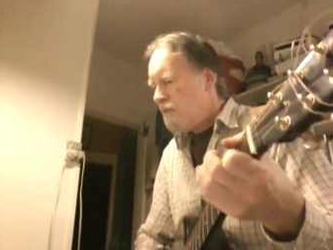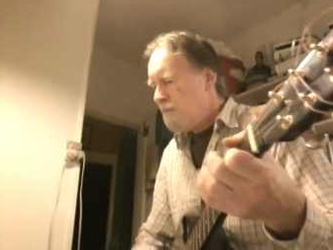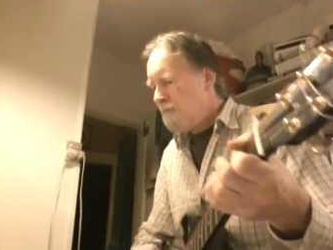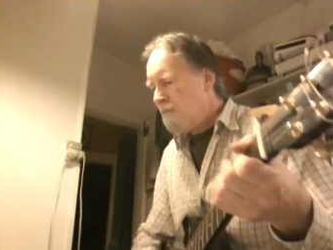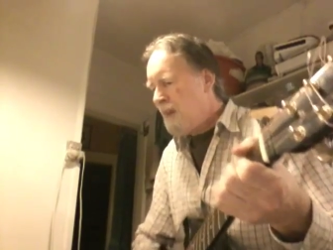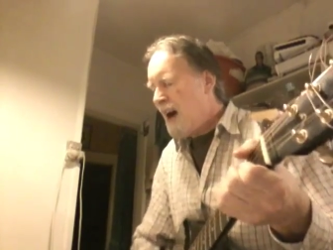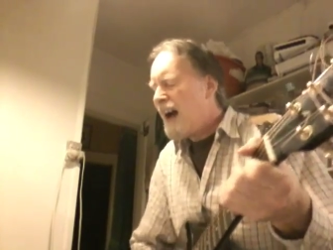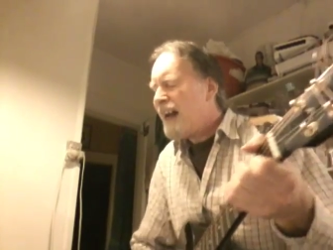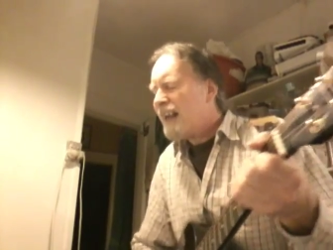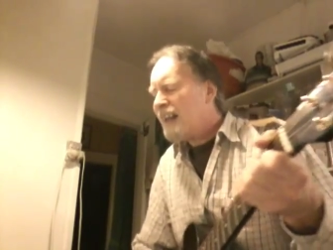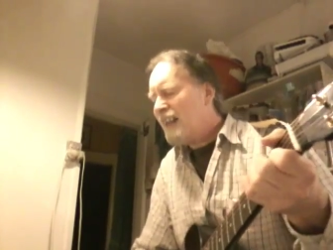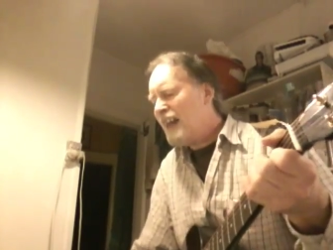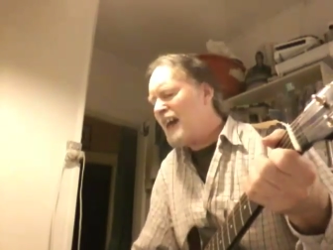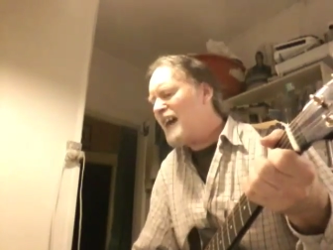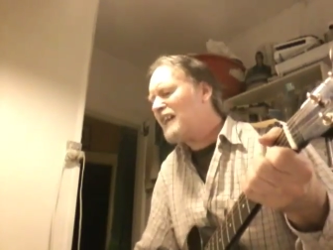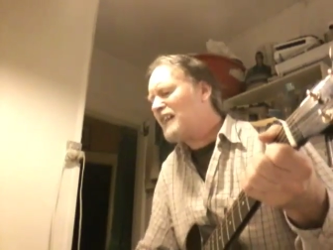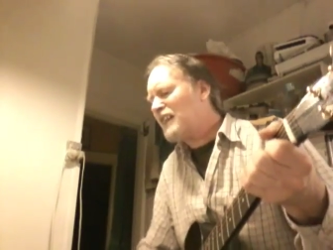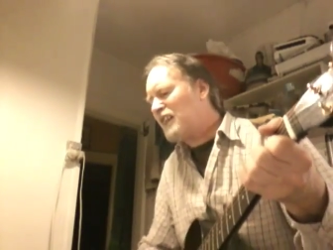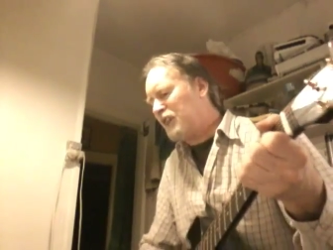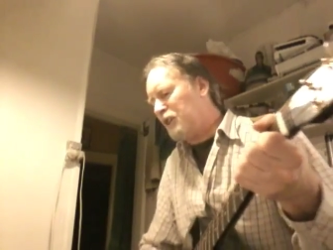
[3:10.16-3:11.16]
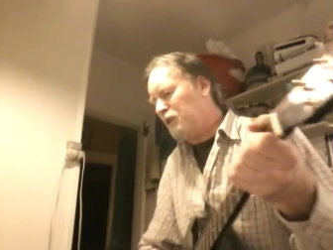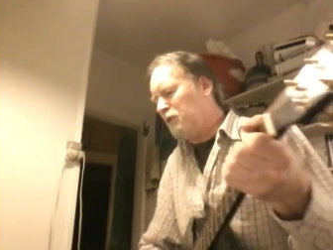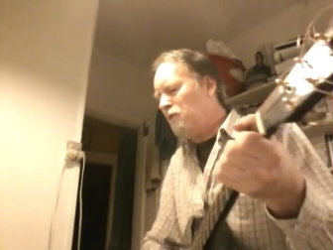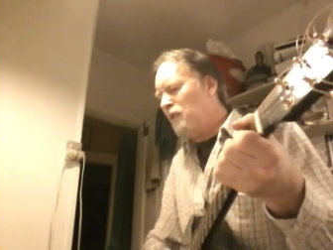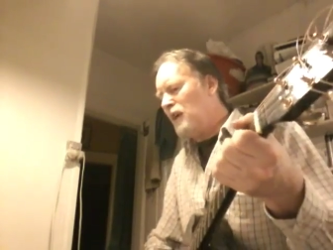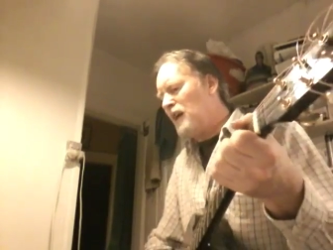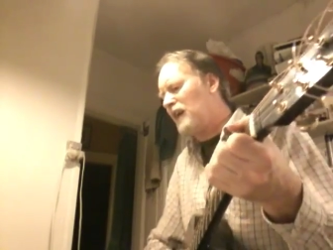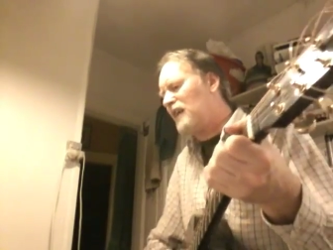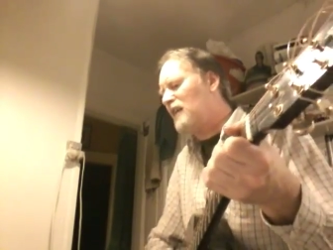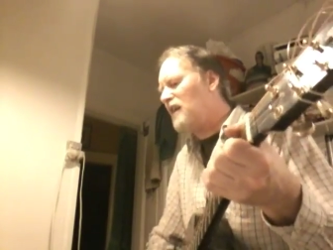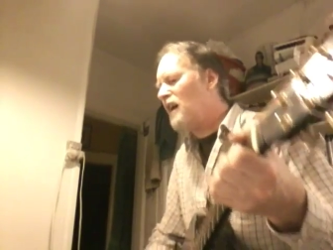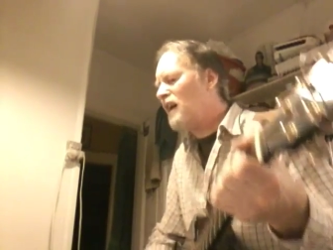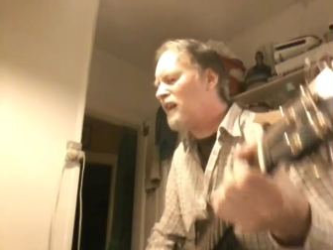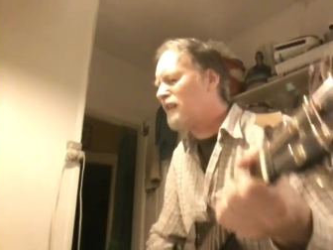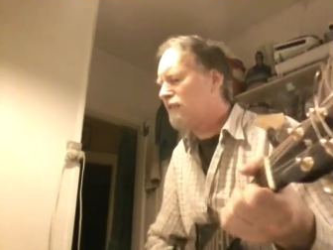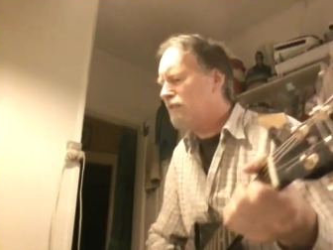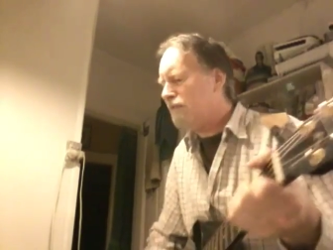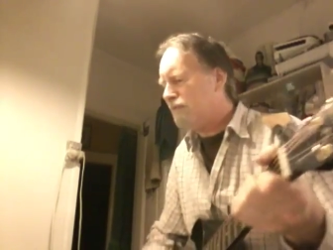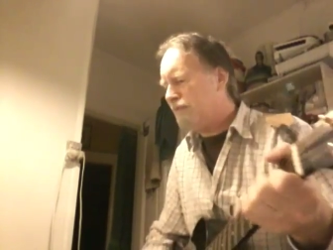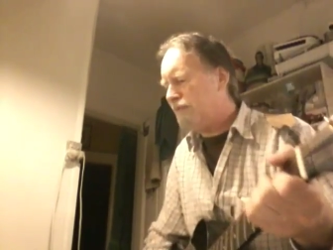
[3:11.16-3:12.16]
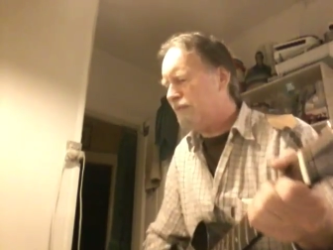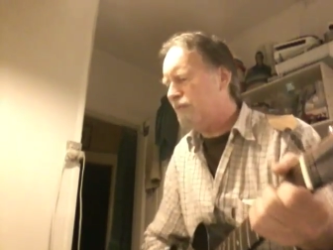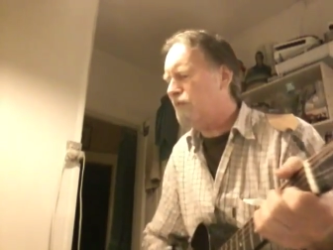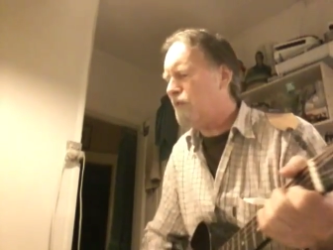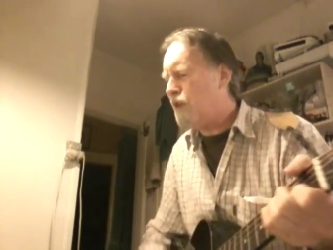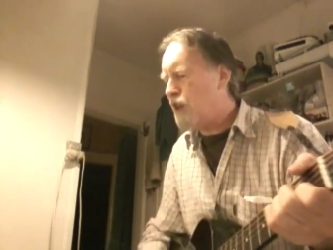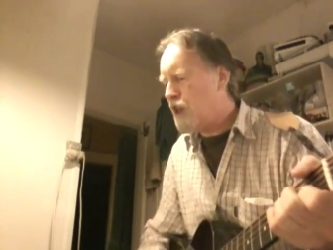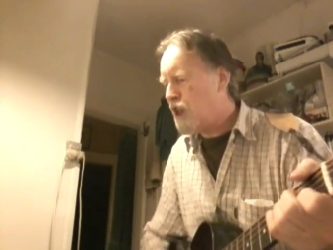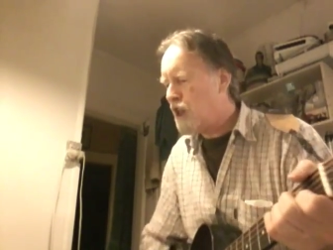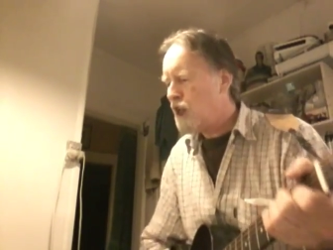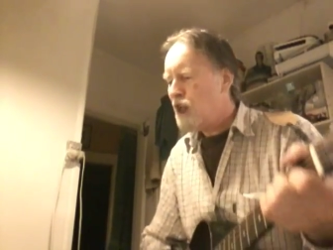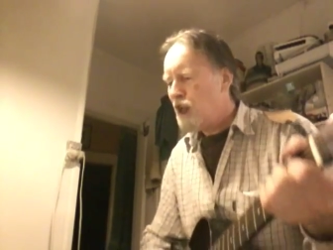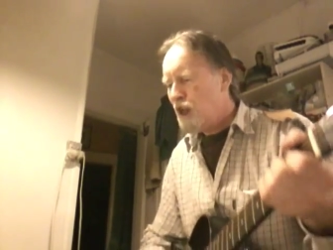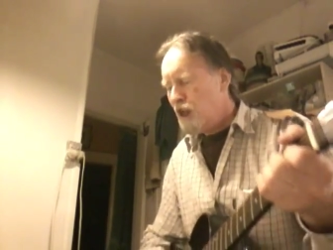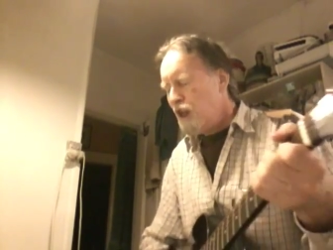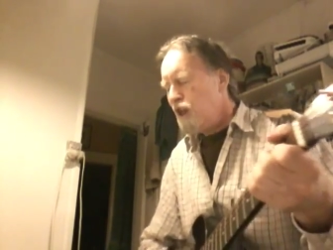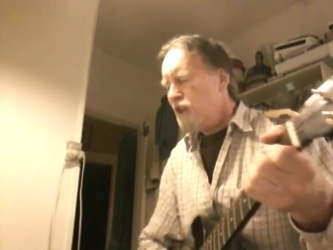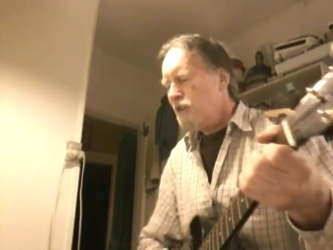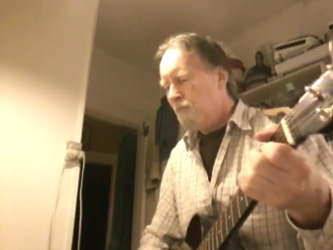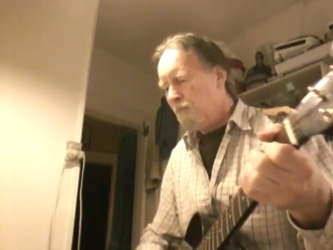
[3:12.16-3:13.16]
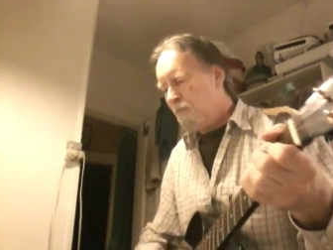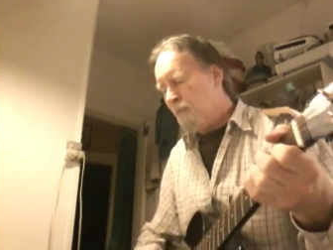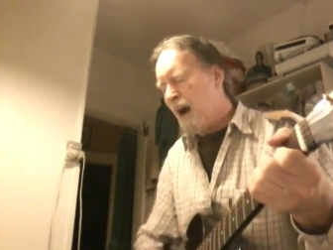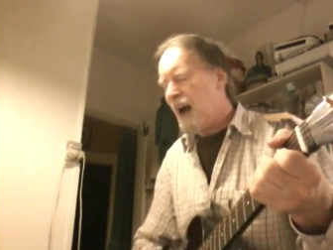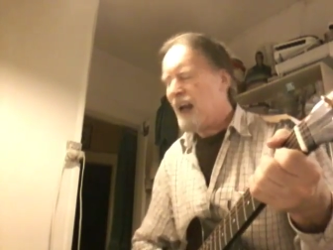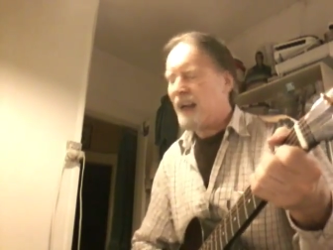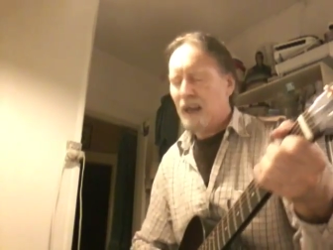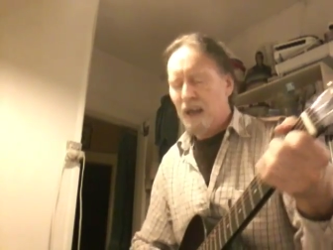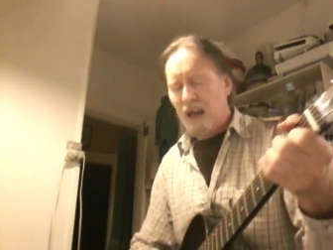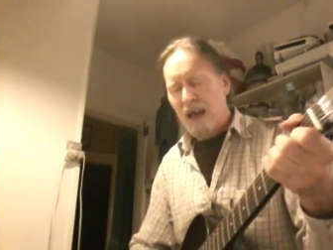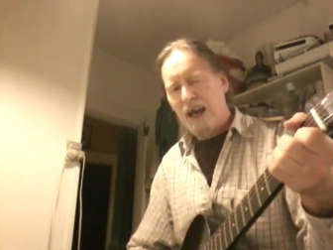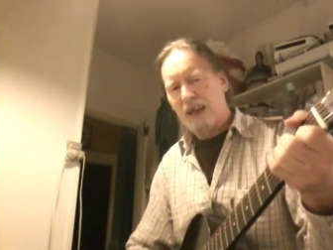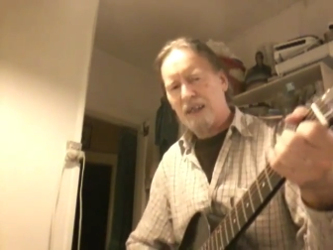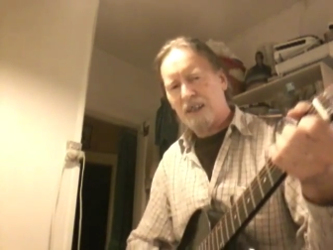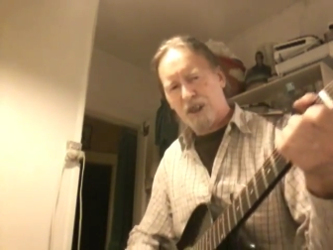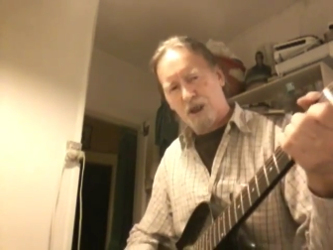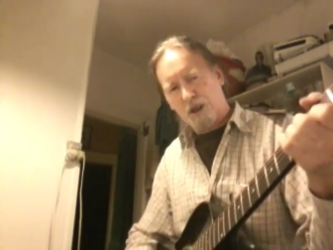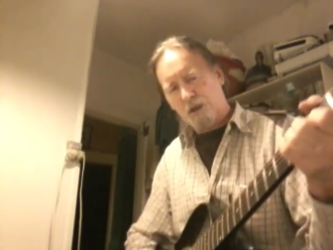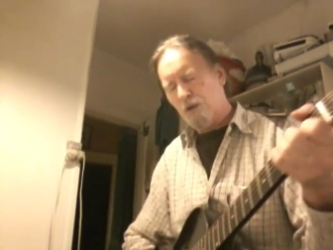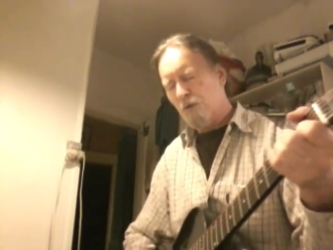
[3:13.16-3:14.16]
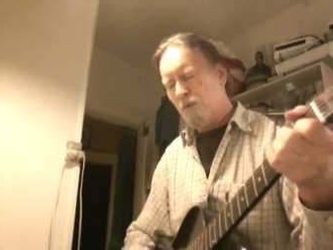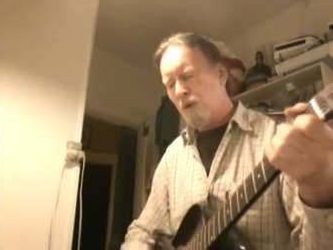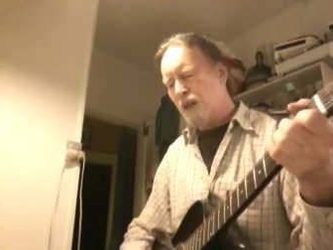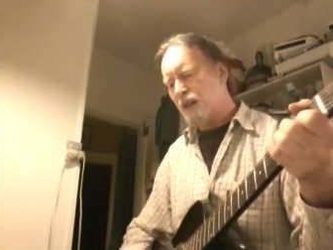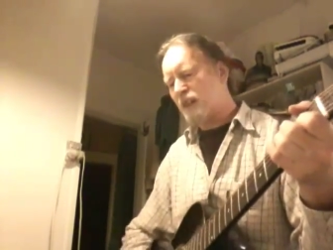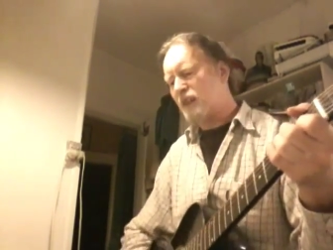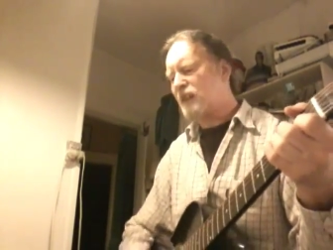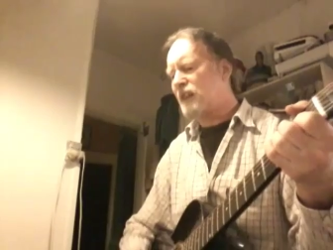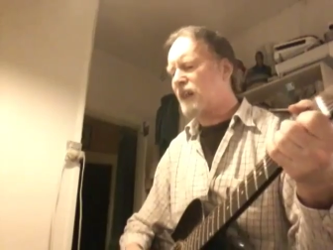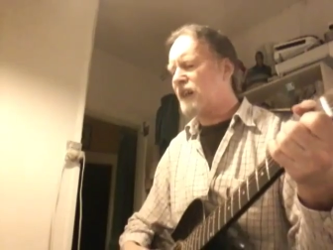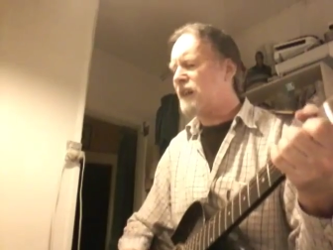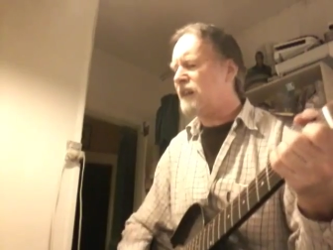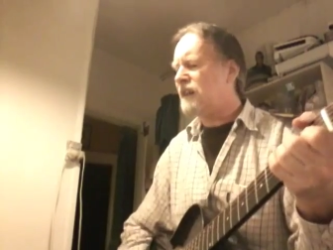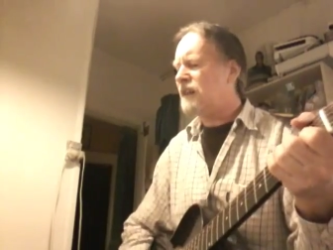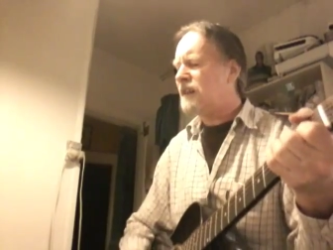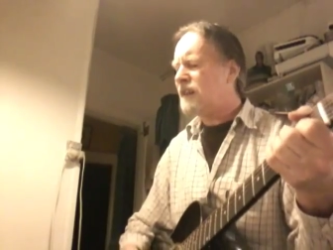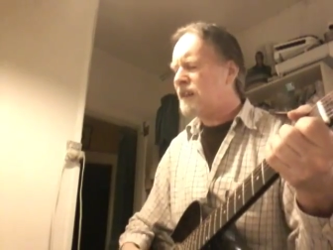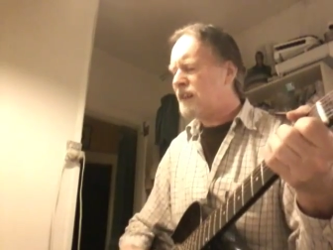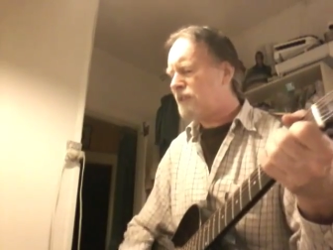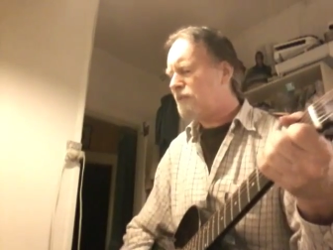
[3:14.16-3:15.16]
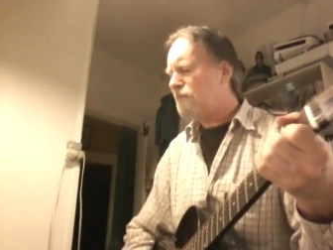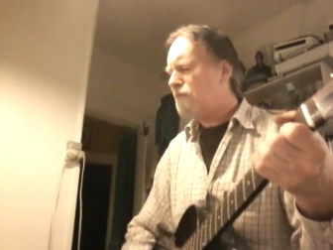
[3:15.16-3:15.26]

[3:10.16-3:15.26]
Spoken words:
Might like to wear cotton, might like to wear silk,